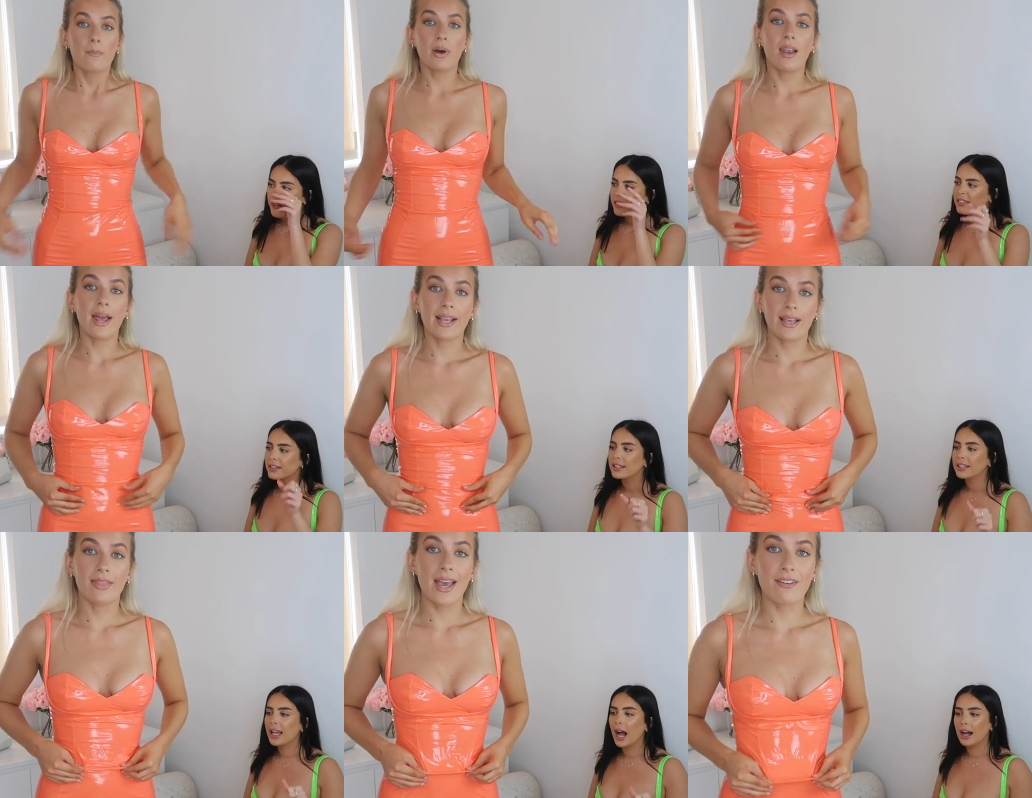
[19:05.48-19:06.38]
Speaker 1: but
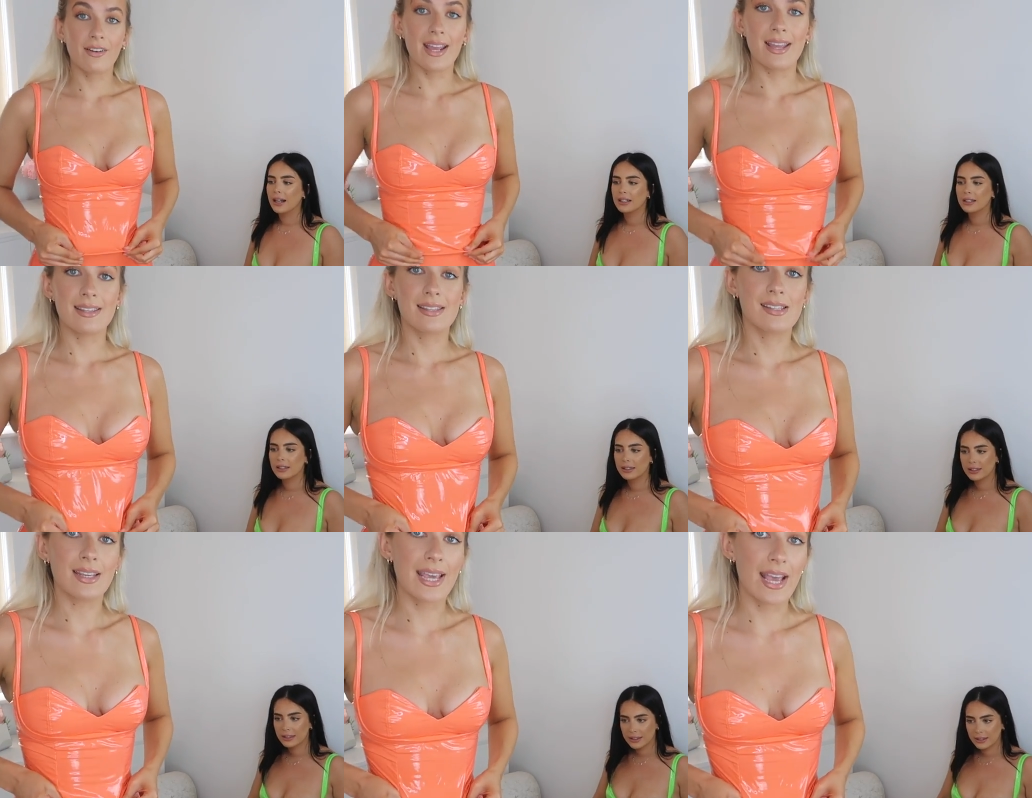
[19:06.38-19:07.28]
like there
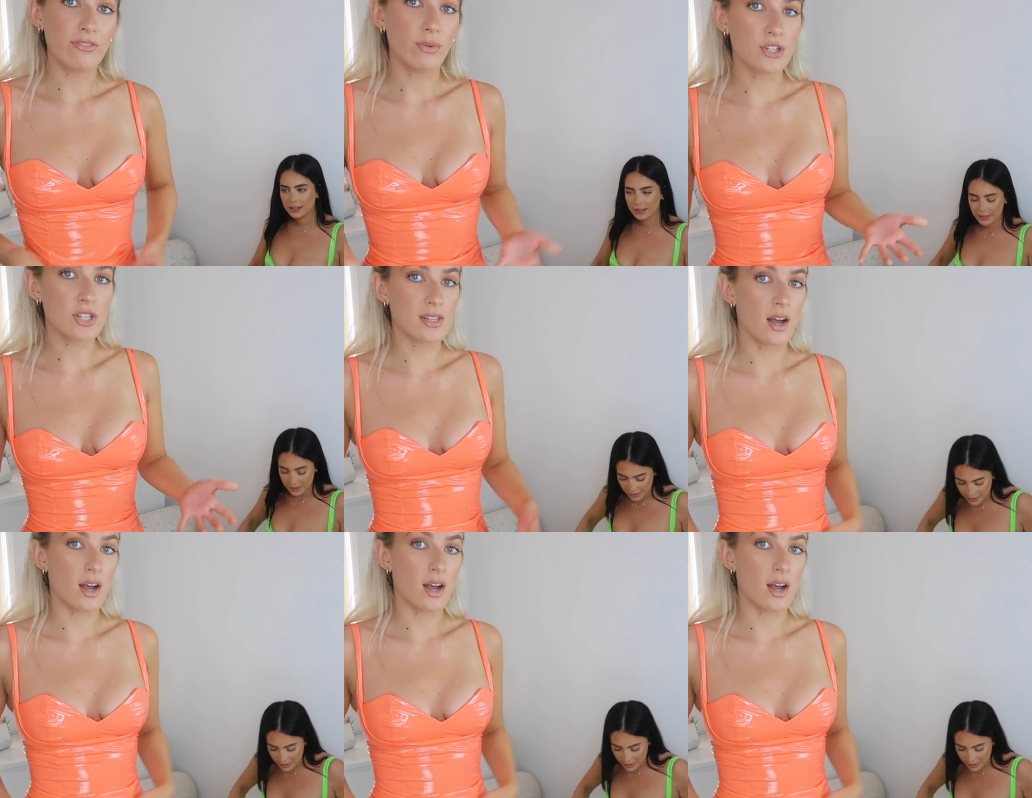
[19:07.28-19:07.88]
is give, which is